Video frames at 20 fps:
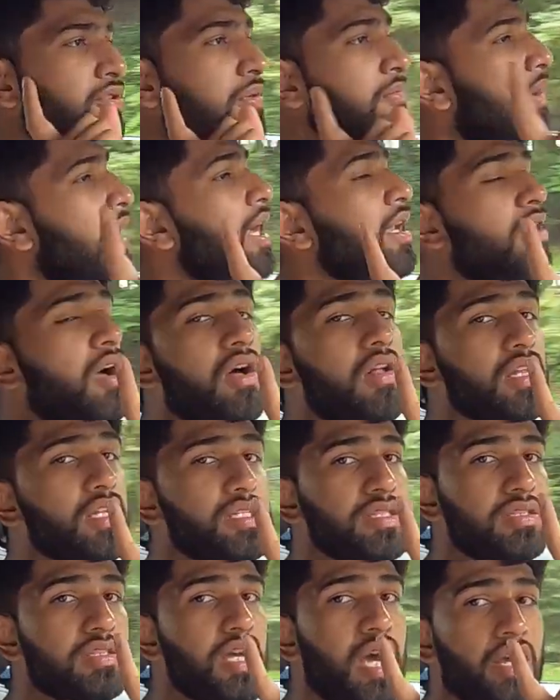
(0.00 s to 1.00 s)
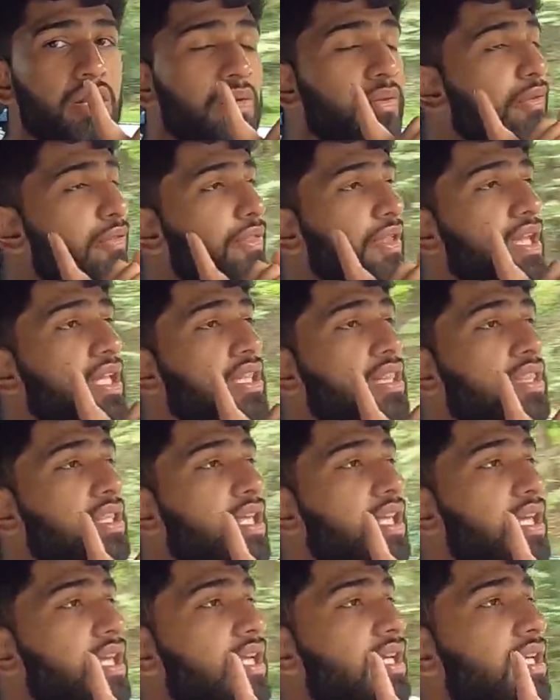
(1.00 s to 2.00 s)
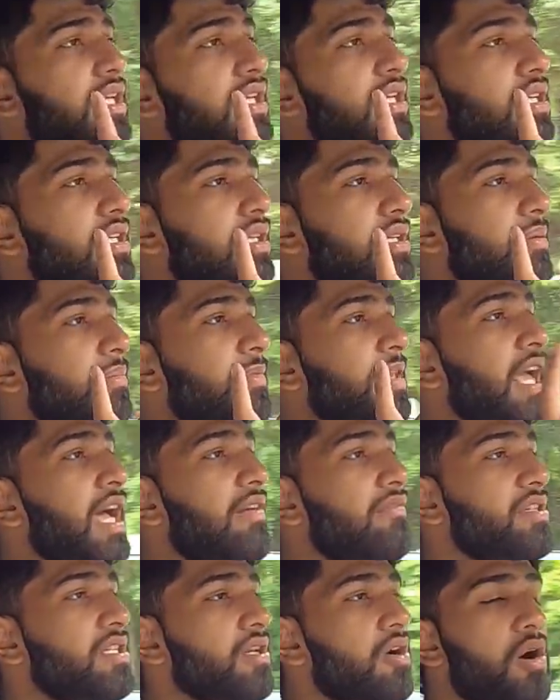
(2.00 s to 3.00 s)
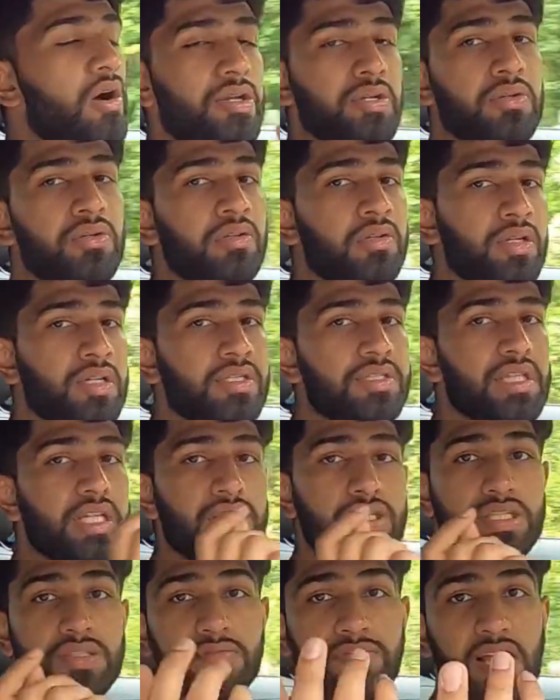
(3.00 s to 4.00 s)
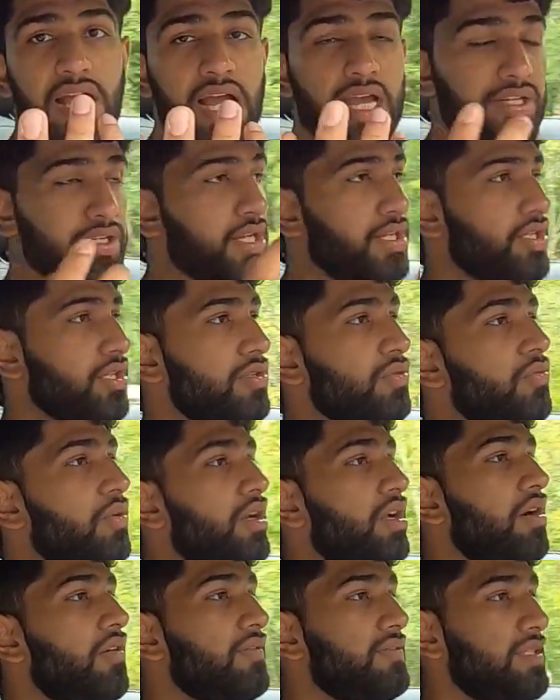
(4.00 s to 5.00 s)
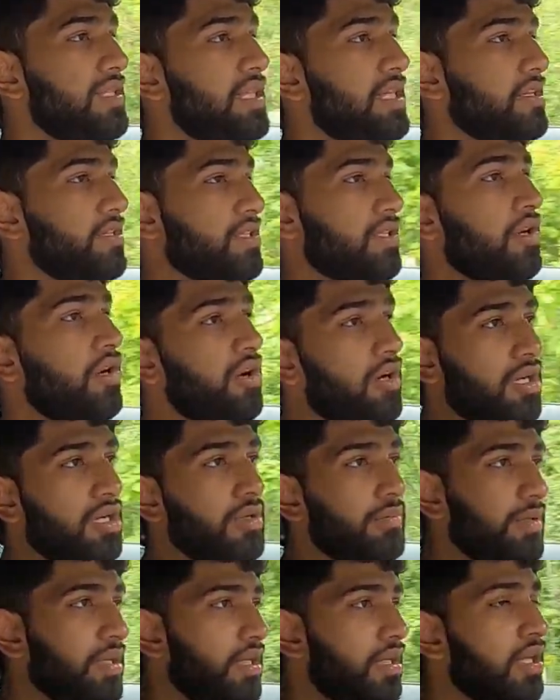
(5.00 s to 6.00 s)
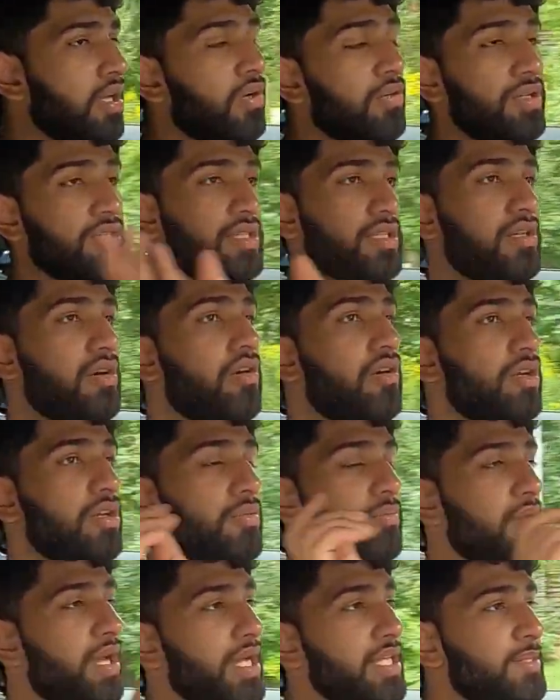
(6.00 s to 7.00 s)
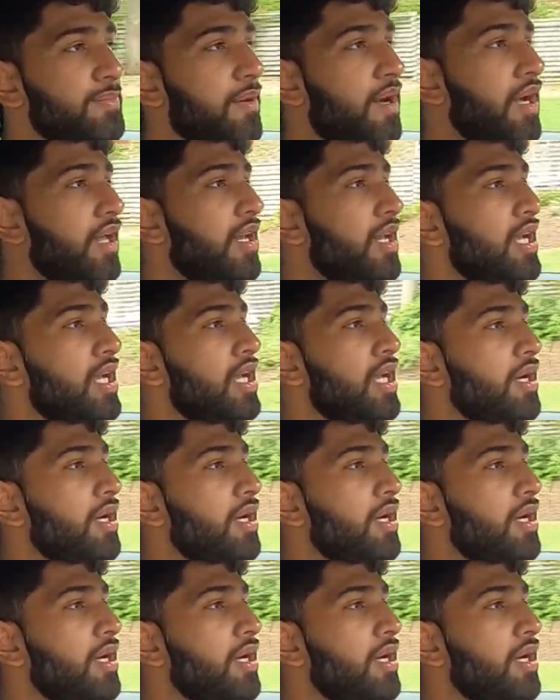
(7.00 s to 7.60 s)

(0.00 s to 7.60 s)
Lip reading: To my knowledge, I don't think they have any audio alerts. They just flash at you when obviously there's a car coming or there's a car in your blind spot.